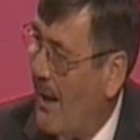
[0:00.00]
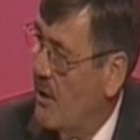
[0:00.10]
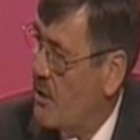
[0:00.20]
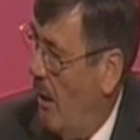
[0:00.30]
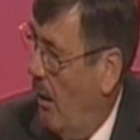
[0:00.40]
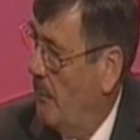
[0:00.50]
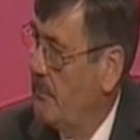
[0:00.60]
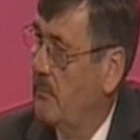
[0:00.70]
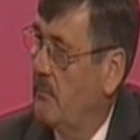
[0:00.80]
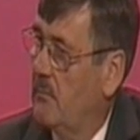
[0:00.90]

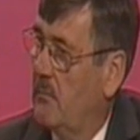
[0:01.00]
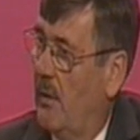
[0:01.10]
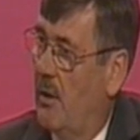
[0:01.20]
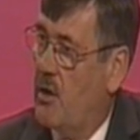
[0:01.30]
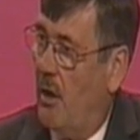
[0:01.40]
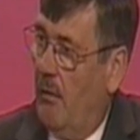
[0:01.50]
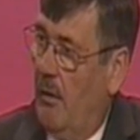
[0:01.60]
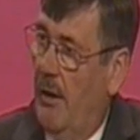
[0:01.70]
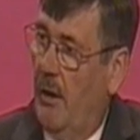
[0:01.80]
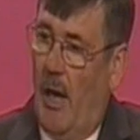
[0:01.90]
Pakistan is
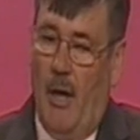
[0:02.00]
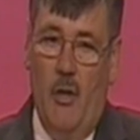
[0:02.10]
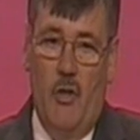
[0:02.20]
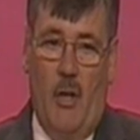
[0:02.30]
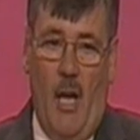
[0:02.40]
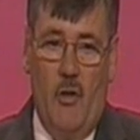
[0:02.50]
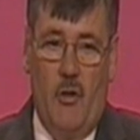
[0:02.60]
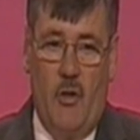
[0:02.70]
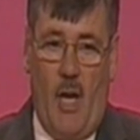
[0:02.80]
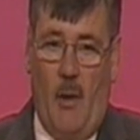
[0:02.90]
currently engaged
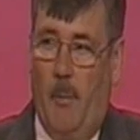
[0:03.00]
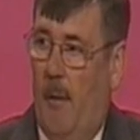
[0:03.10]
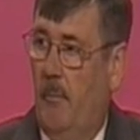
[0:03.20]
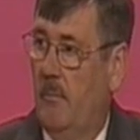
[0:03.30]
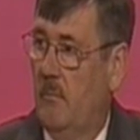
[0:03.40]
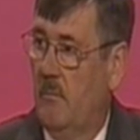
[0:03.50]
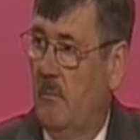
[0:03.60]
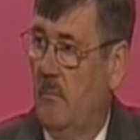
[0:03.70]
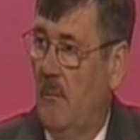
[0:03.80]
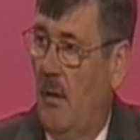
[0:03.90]
against the Taliban
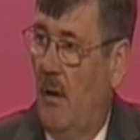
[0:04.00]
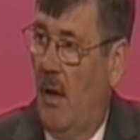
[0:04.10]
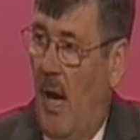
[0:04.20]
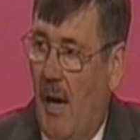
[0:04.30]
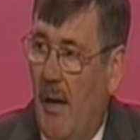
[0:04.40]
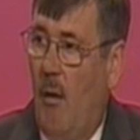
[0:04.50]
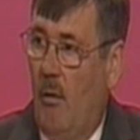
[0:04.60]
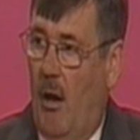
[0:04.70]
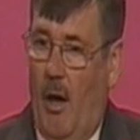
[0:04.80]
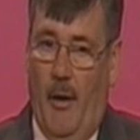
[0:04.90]
and
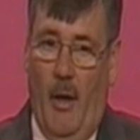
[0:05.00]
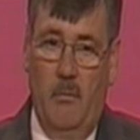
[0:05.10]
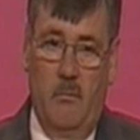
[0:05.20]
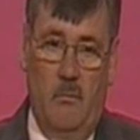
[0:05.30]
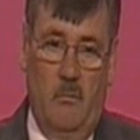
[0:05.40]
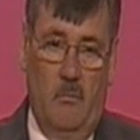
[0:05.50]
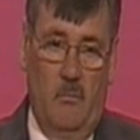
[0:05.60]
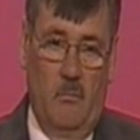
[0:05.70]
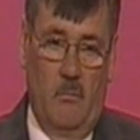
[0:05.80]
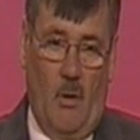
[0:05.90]
al-Qaeda,
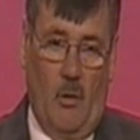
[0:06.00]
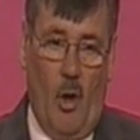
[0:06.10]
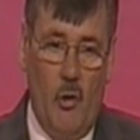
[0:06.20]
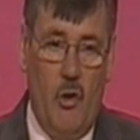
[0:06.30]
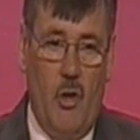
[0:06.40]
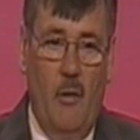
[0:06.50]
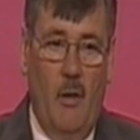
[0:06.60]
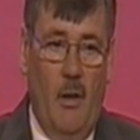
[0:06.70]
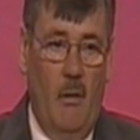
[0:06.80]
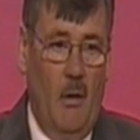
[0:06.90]
lodged
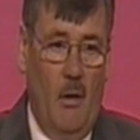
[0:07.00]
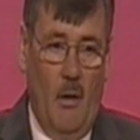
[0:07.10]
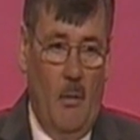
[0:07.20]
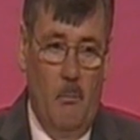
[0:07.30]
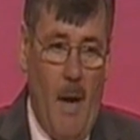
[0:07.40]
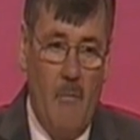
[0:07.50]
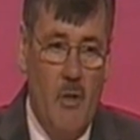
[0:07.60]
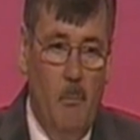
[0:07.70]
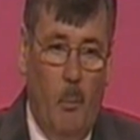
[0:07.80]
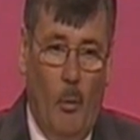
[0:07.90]
in the
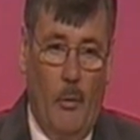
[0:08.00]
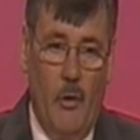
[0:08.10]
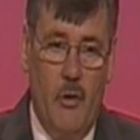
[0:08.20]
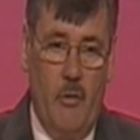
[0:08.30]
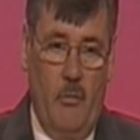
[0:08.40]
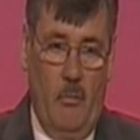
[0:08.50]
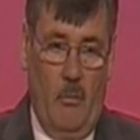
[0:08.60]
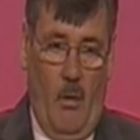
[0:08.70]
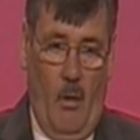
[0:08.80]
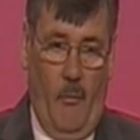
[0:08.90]
mountain borders
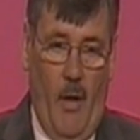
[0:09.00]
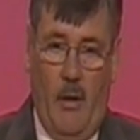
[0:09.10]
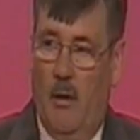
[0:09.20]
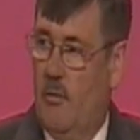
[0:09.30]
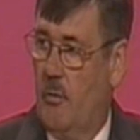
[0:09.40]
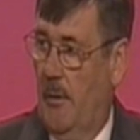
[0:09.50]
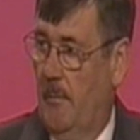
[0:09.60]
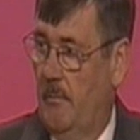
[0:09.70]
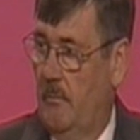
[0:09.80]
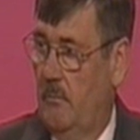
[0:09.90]
of their
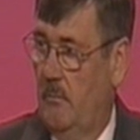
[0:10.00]
country.